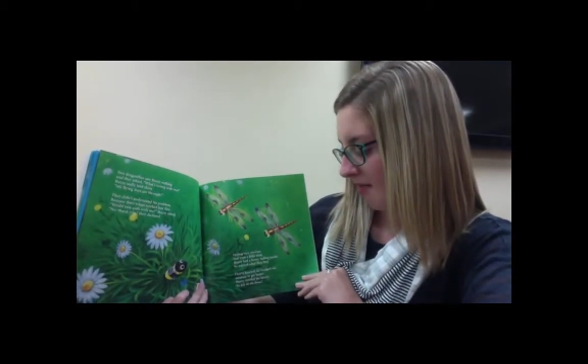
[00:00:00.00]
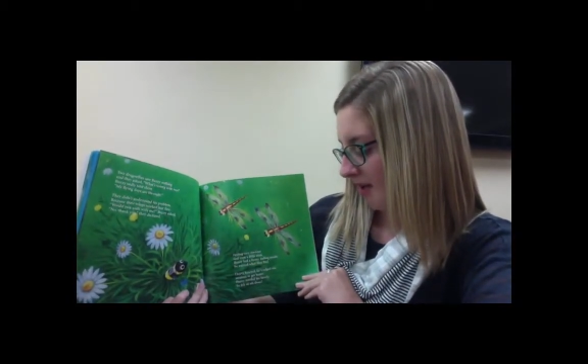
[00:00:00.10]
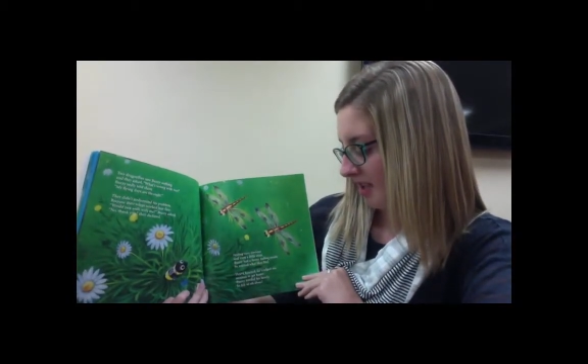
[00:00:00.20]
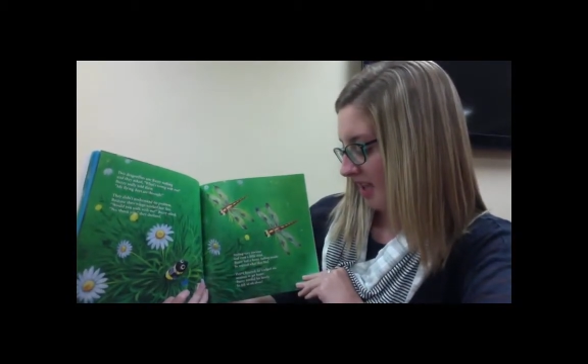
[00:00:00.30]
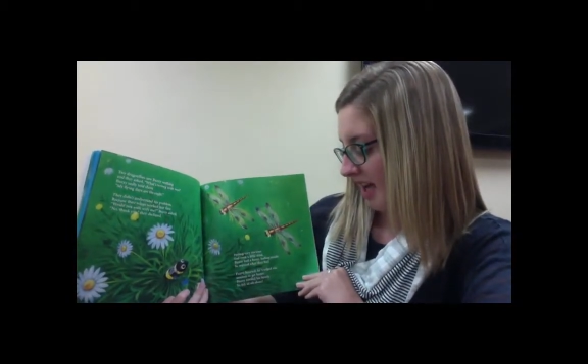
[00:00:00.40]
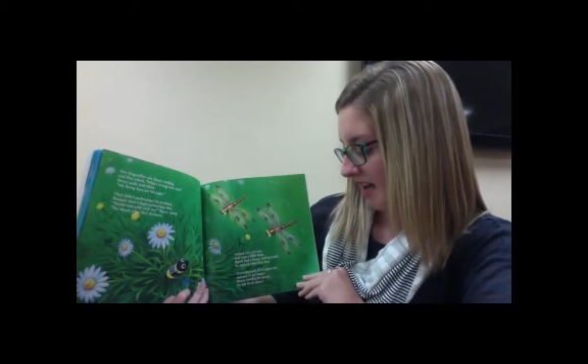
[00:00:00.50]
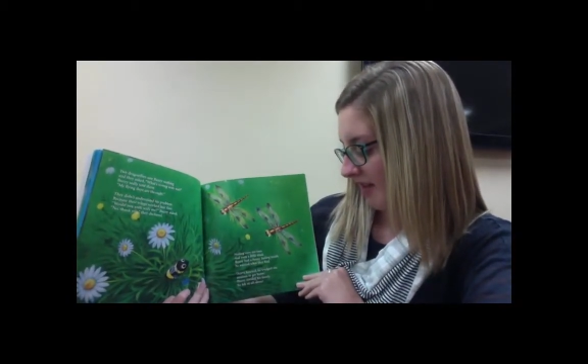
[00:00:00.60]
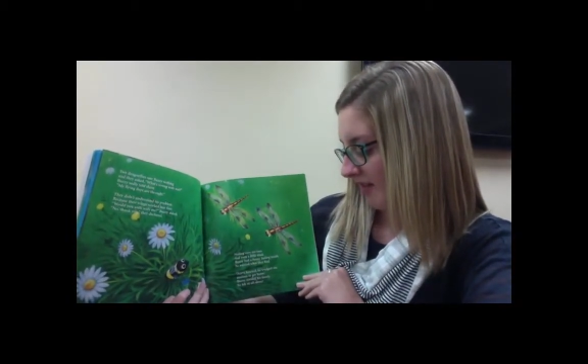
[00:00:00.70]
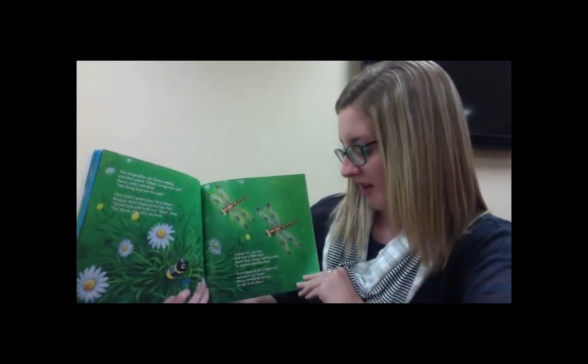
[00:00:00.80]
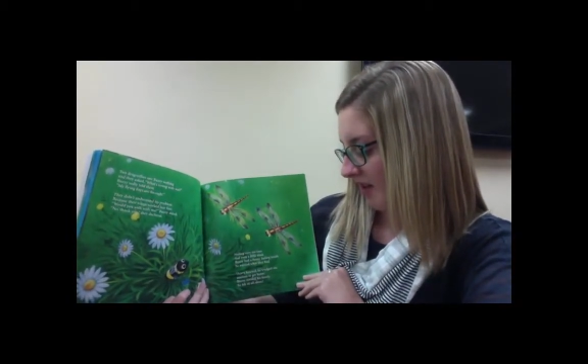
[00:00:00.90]
Buzzy had a
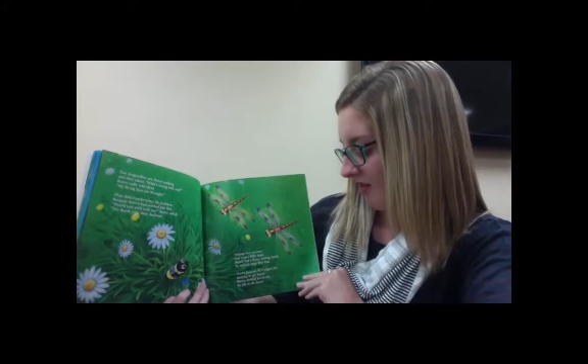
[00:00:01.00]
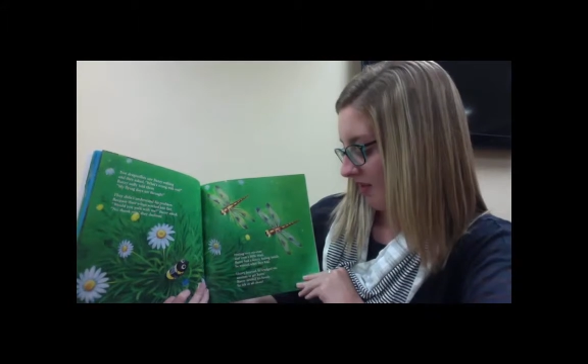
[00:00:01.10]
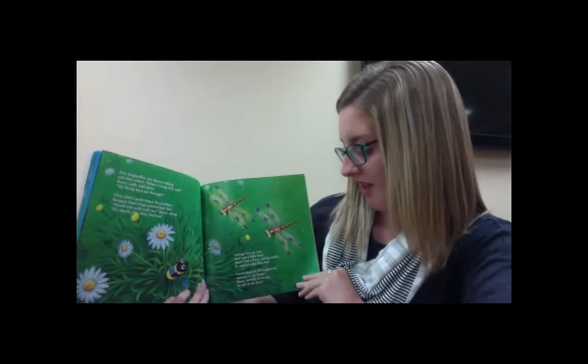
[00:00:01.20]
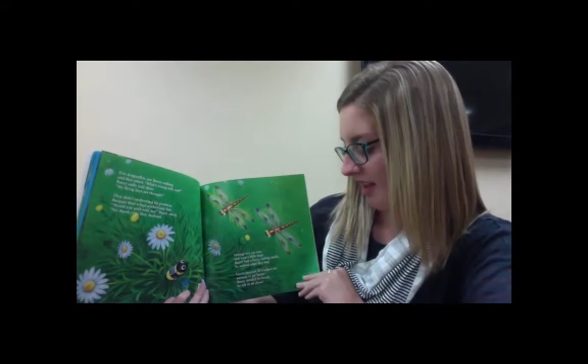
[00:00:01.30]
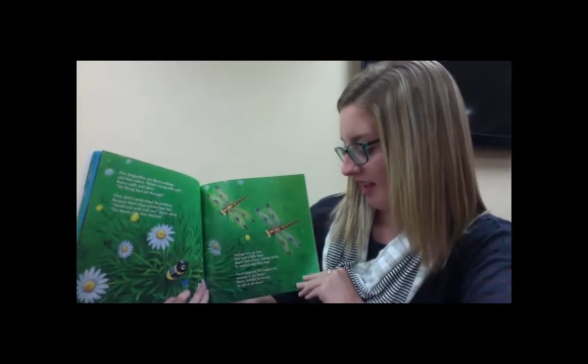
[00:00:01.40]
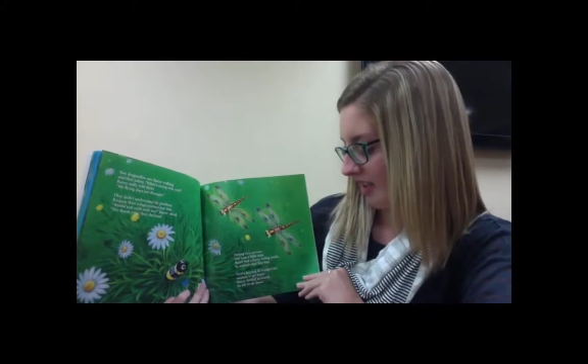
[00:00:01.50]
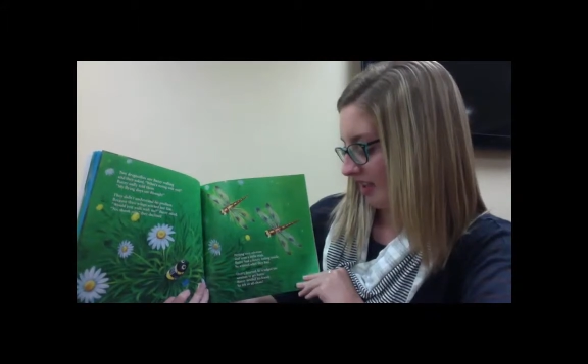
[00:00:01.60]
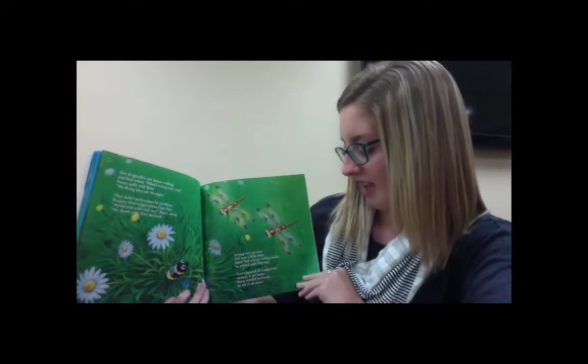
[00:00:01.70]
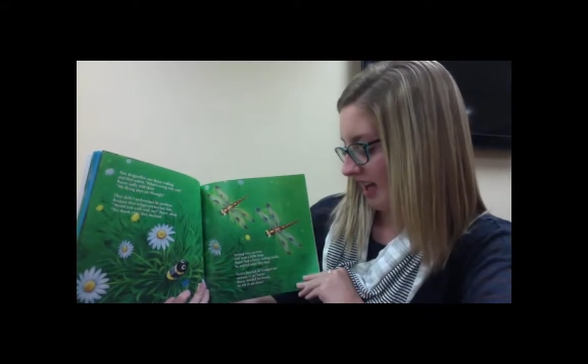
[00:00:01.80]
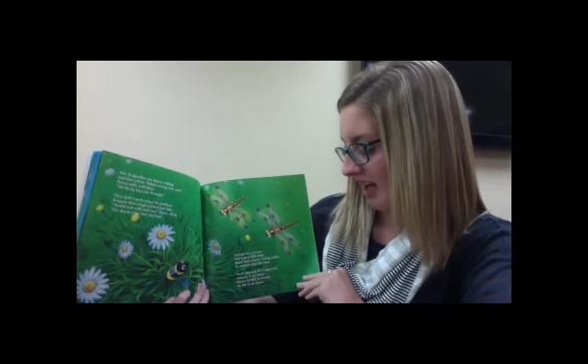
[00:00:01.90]
funny feeling
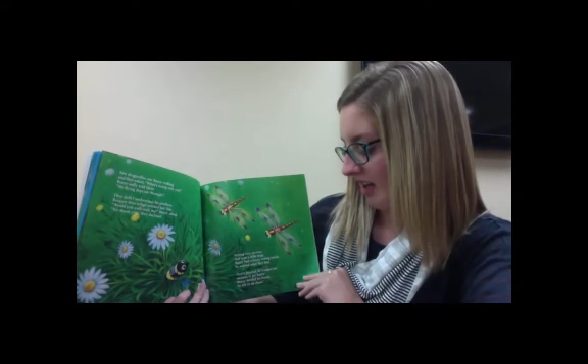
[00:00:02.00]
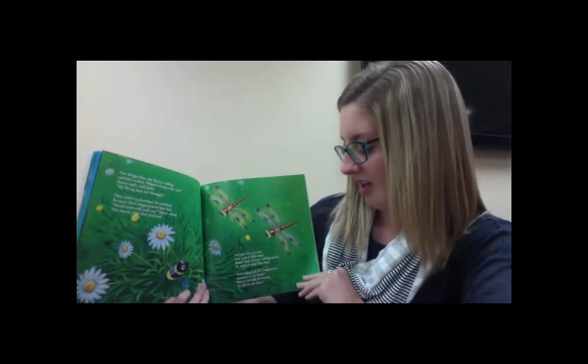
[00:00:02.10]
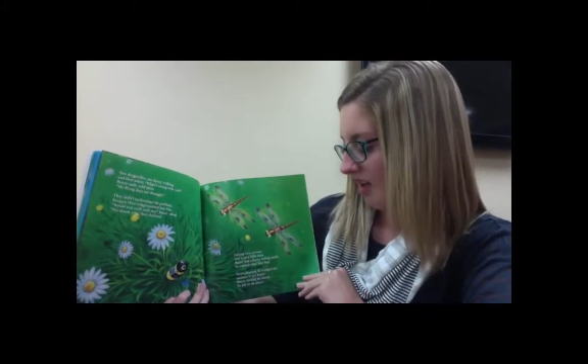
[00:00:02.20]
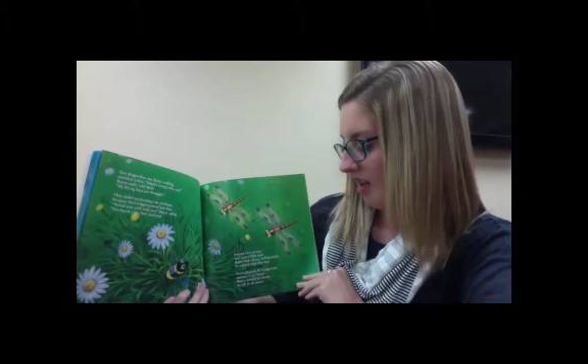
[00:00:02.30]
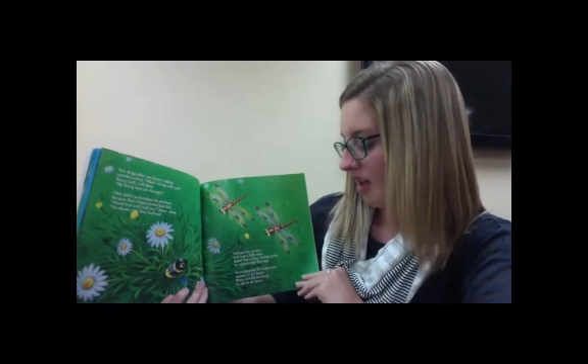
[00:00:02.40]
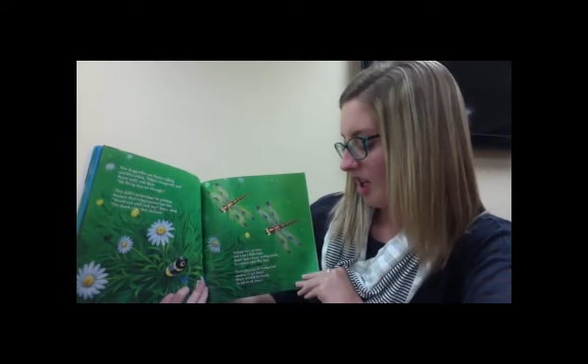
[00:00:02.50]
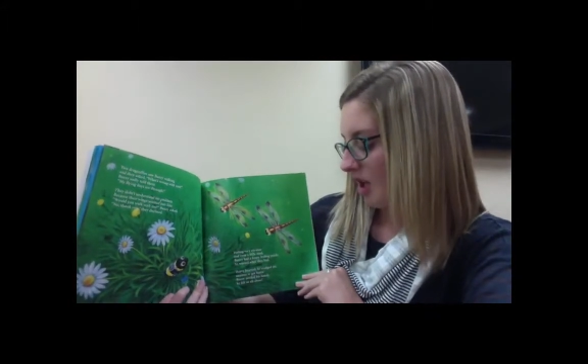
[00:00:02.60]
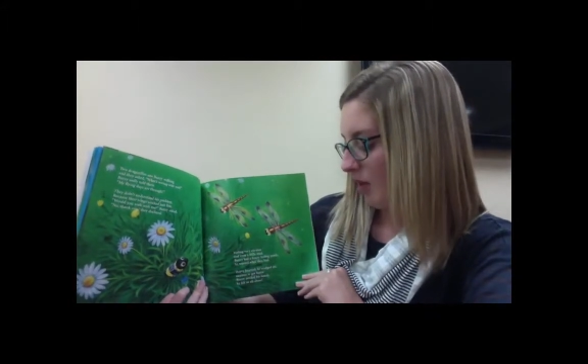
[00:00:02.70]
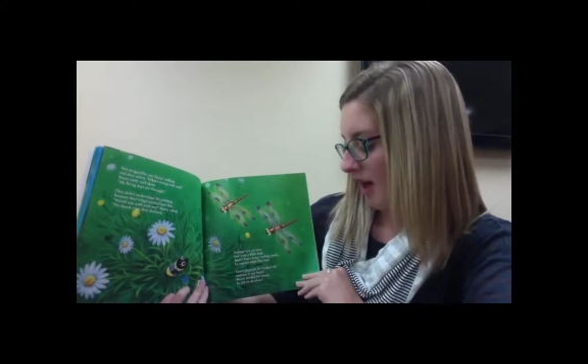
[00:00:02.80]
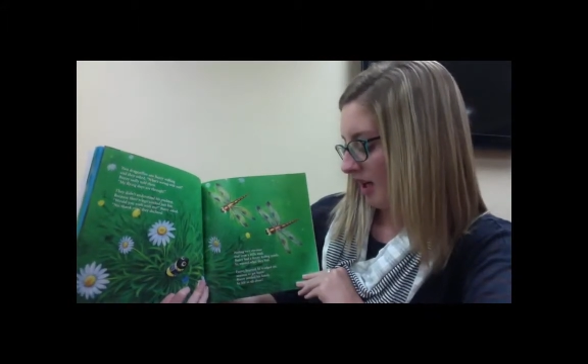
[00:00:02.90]
inside. He
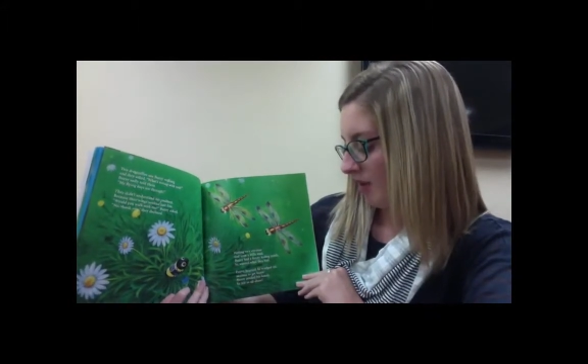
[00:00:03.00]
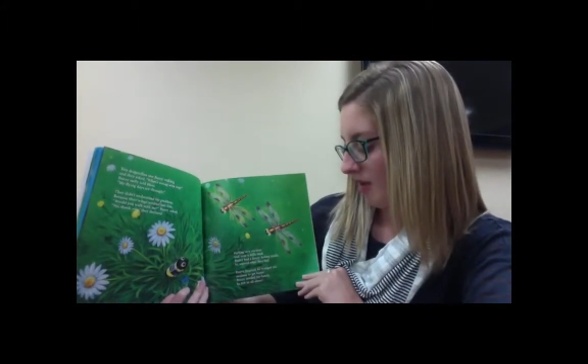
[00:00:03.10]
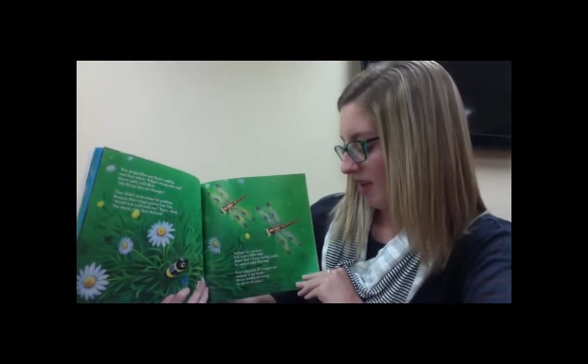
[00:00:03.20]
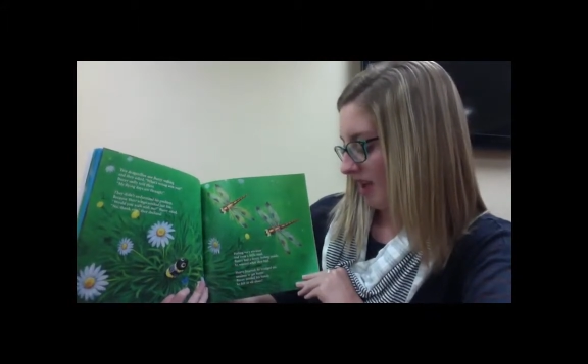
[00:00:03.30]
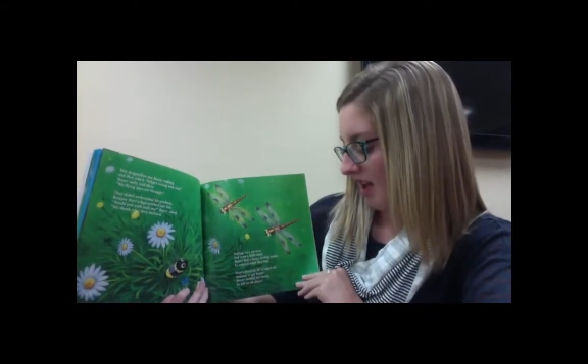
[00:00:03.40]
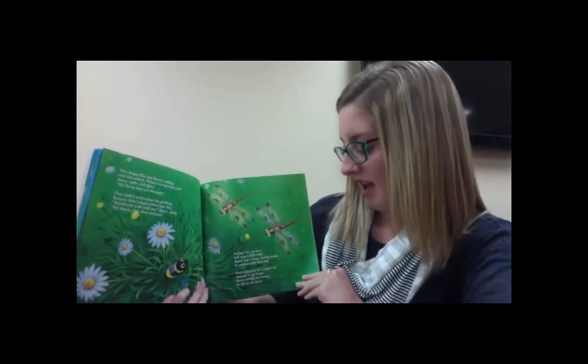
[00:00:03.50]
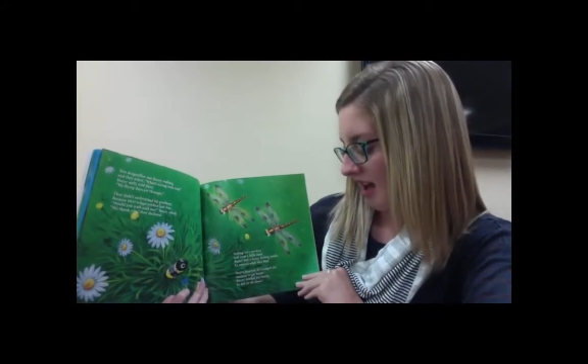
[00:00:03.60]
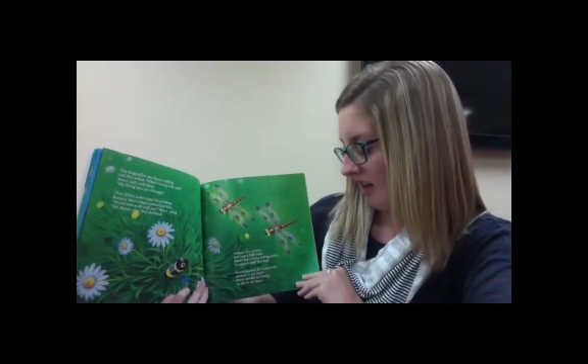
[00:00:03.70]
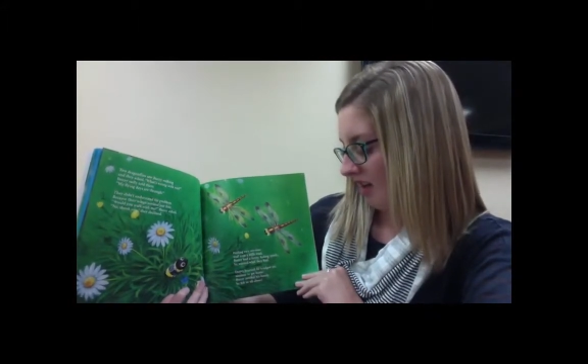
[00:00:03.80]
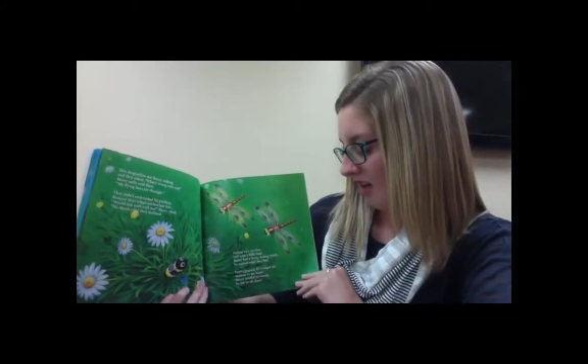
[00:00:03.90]
wanted what they
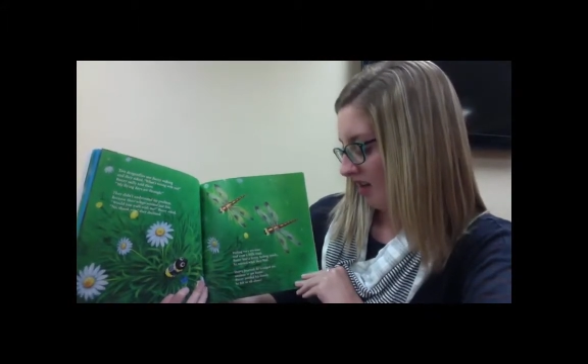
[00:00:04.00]
had.